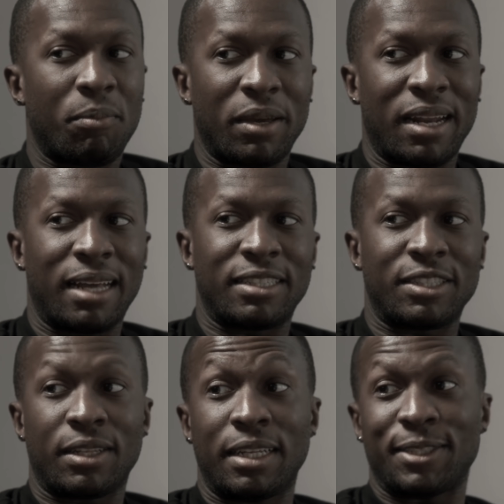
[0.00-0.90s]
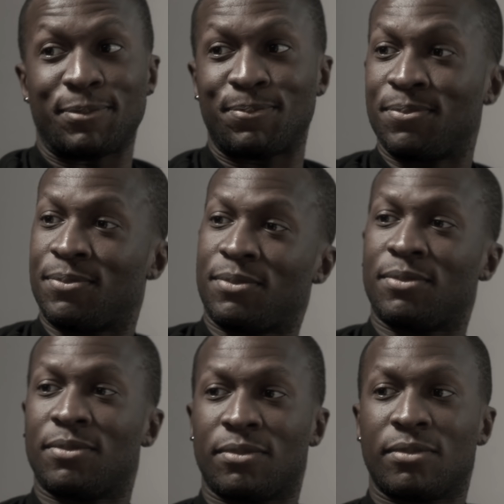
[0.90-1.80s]
and I just listen.
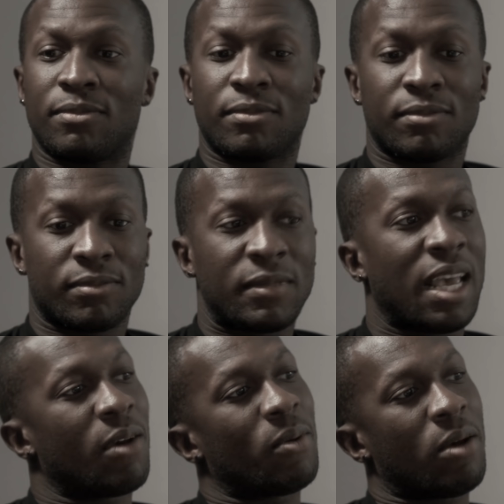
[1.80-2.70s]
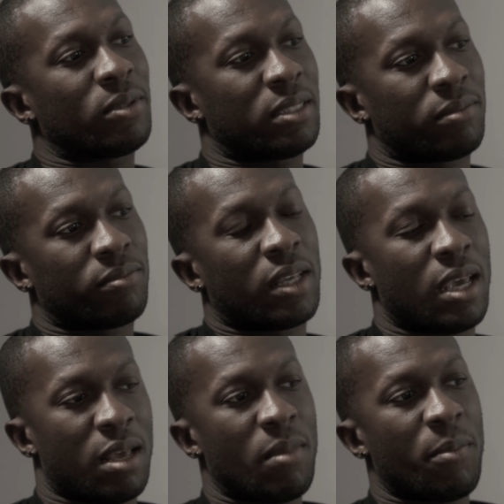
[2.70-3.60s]
Yeah, when I was a
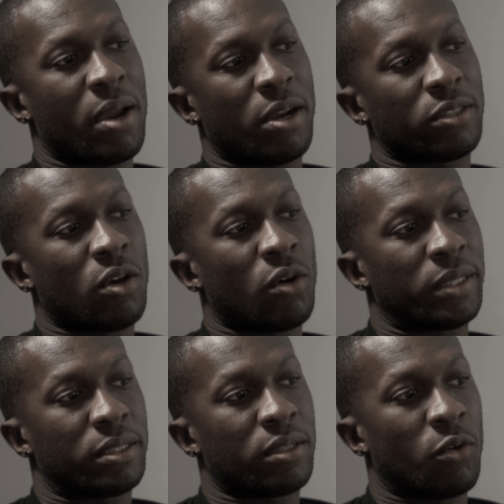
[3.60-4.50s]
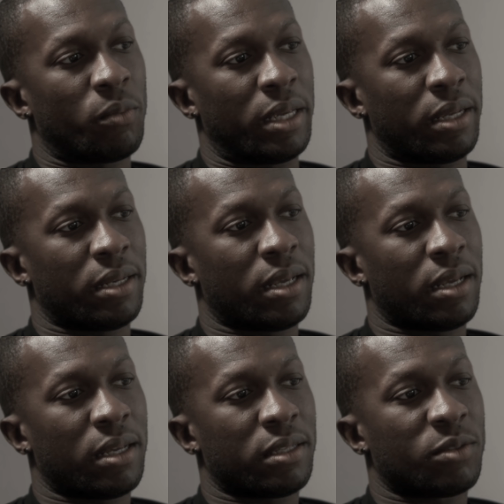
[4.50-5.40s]
kid, my parents always told me
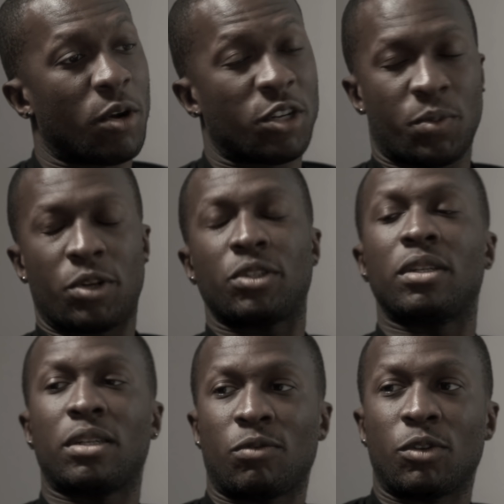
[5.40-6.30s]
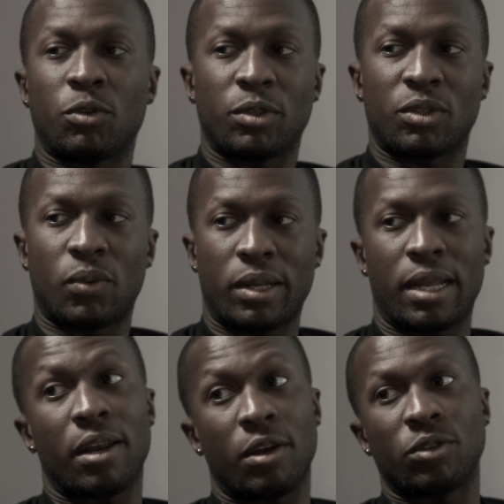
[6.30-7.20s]
the smartest person in the room is the one
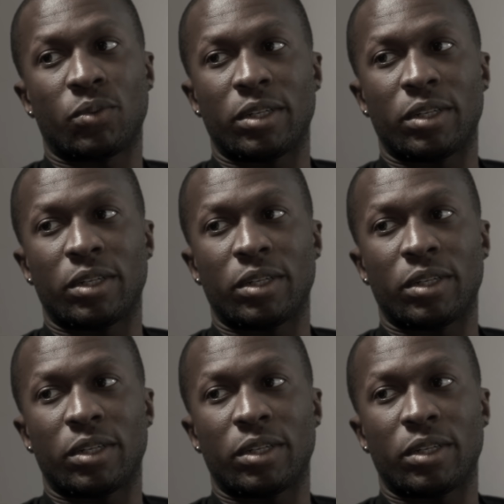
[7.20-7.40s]
that knows when